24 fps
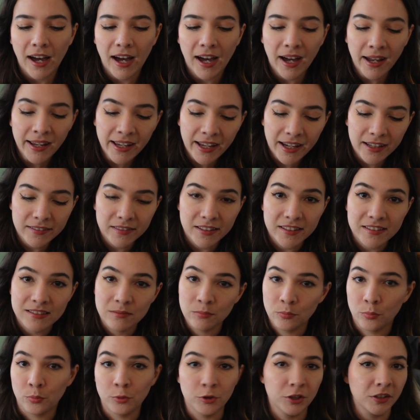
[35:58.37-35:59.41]
I had this
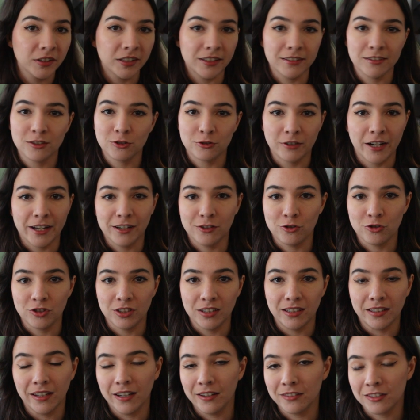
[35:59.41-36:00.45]
brilliant
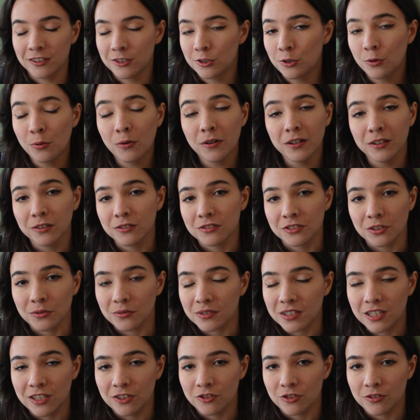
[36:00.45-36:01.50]
strategy. Uh, the tutorials
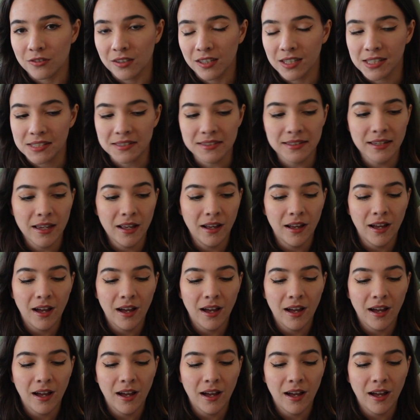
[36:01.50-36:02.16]
don't teach you this.